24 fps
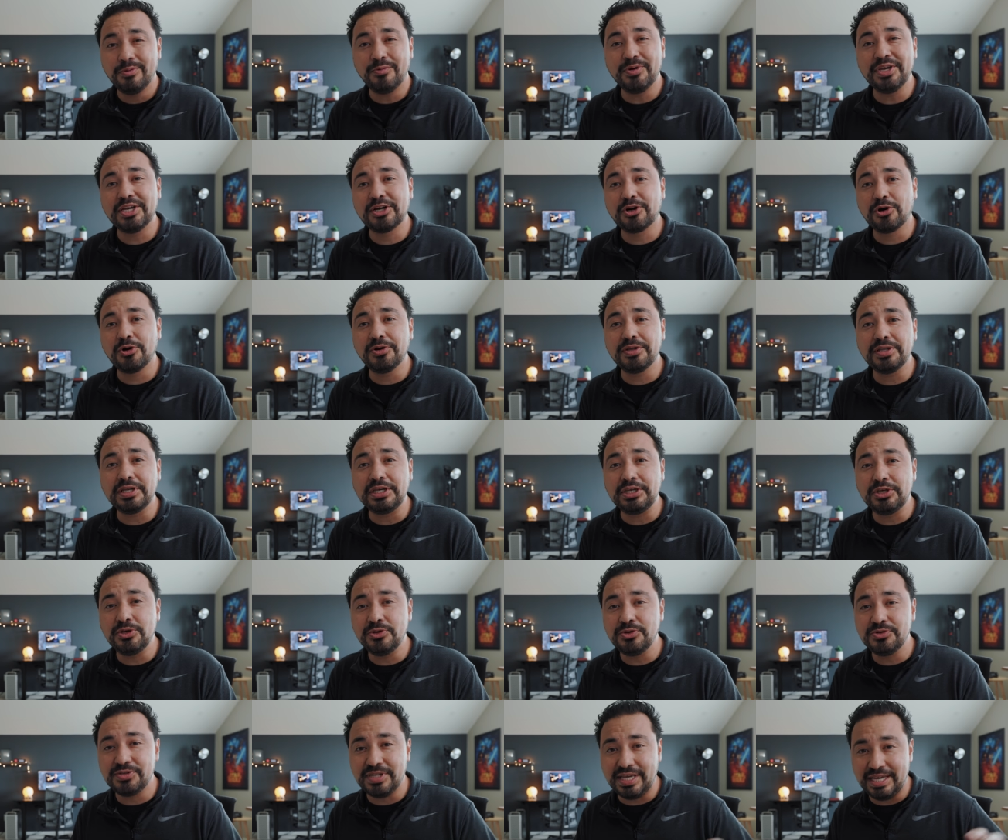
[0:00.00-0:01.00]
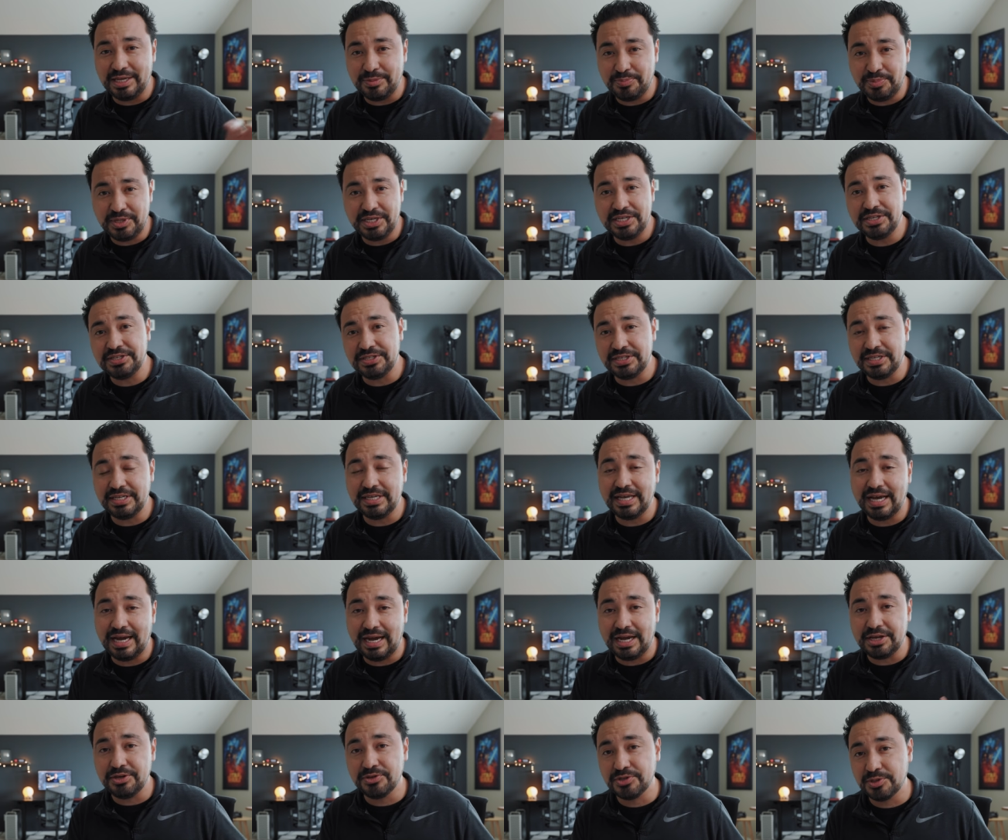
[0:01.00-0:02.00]
We currently use a P C.
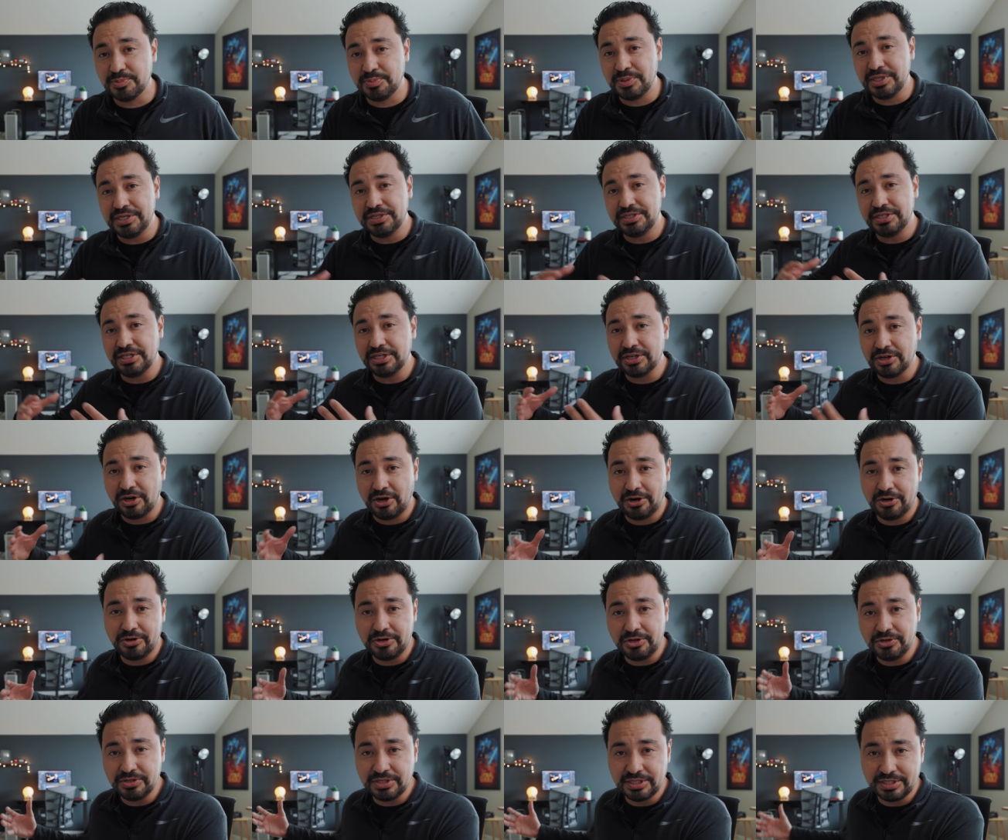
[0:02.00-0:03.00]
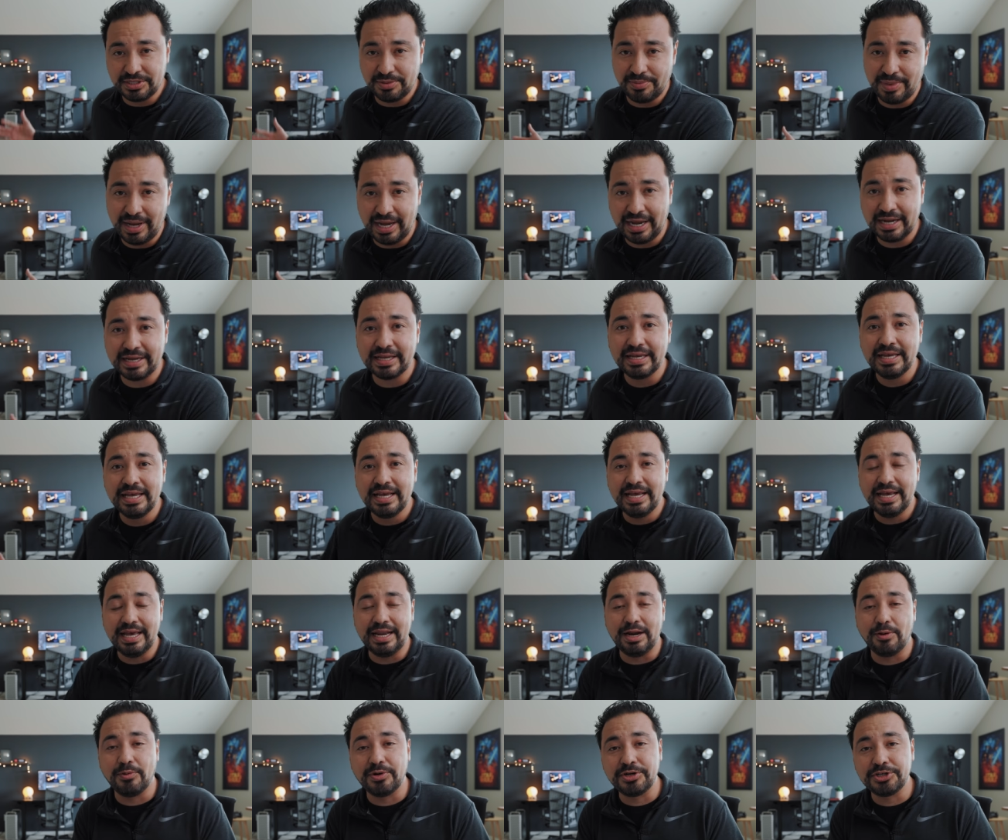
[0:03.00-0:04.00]
I use a P C, Connor uses a Mac,
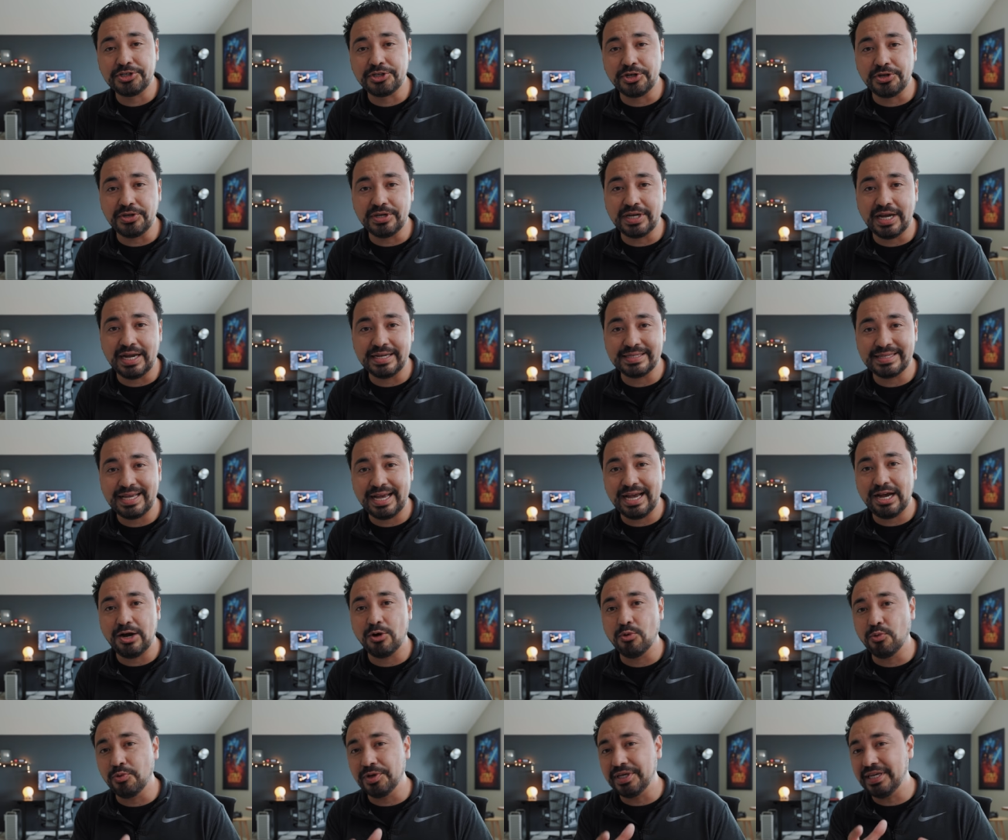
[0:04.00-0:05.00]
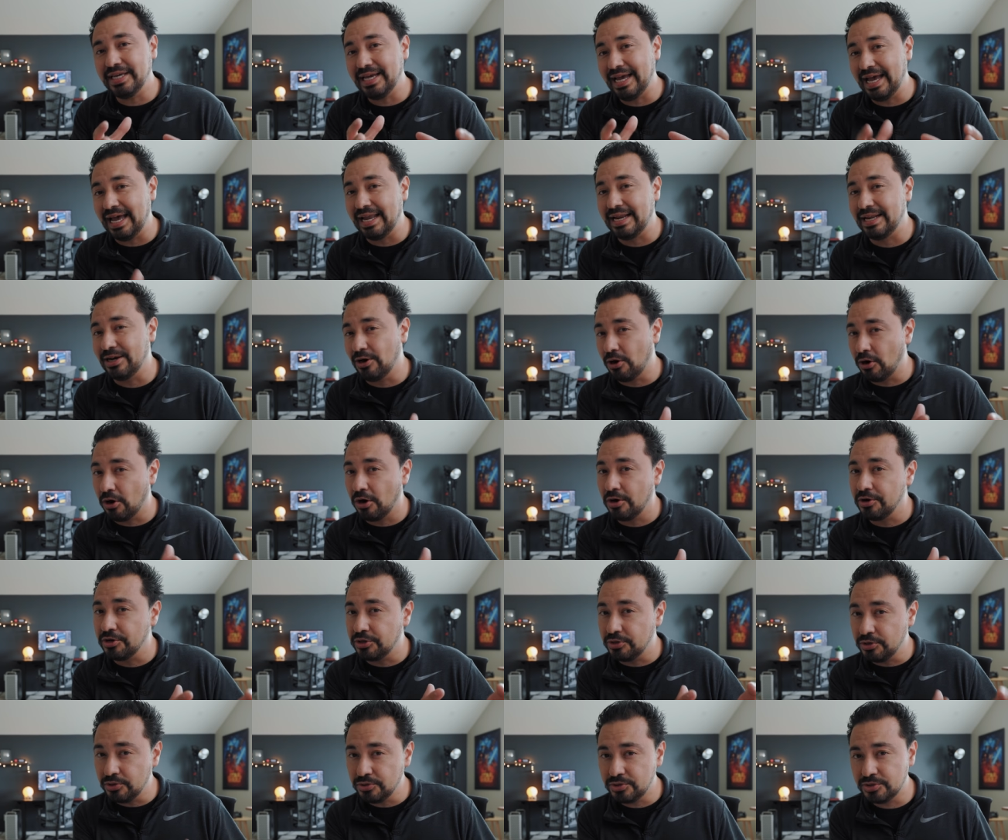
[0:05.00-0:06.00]
and I wanna show you guys how we edit our
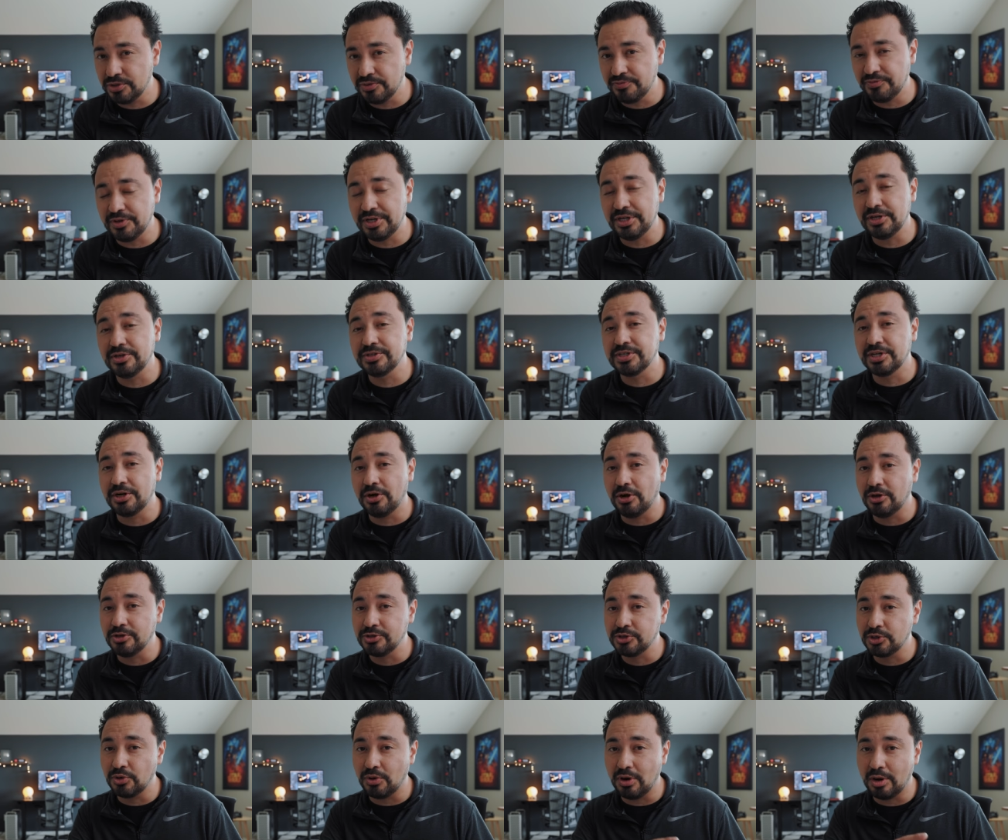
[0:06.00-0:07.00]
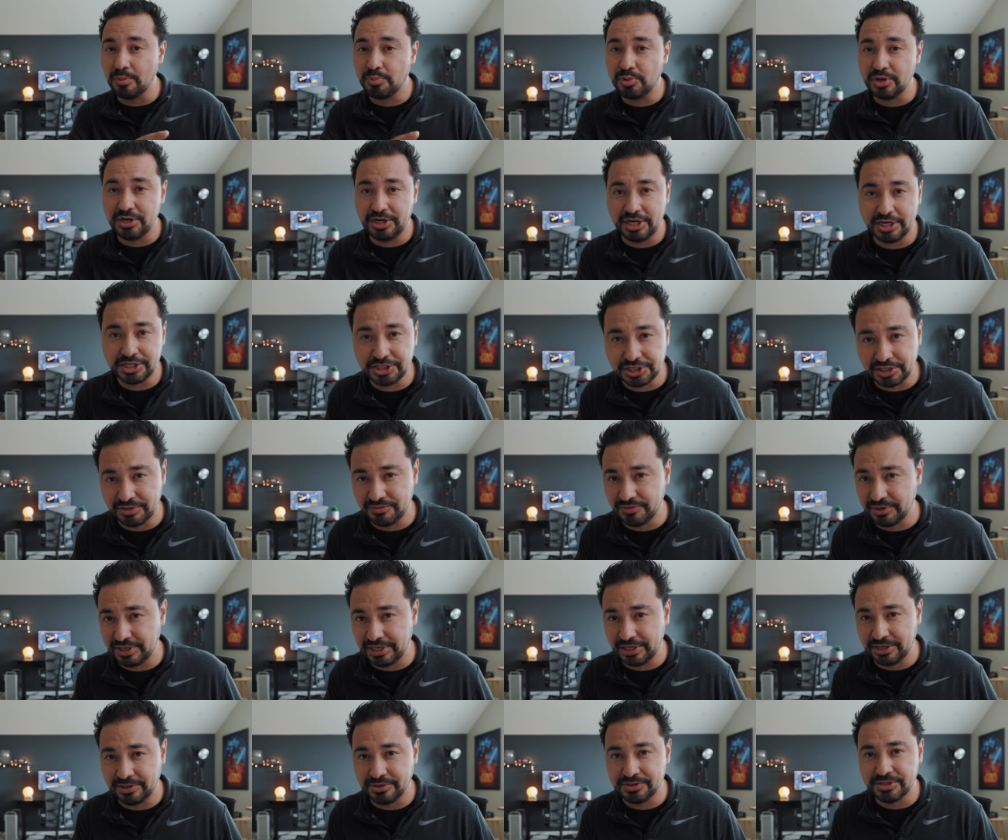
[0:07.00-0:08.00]
YouTube videos and also our production
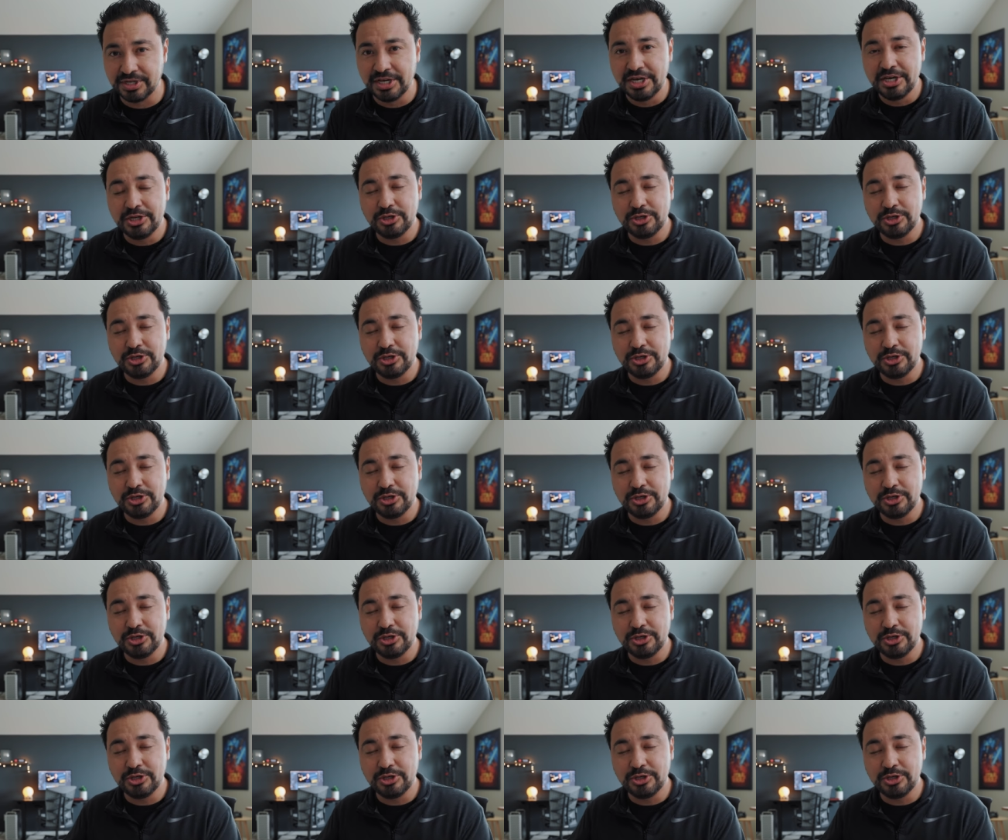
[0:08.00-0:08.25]
videos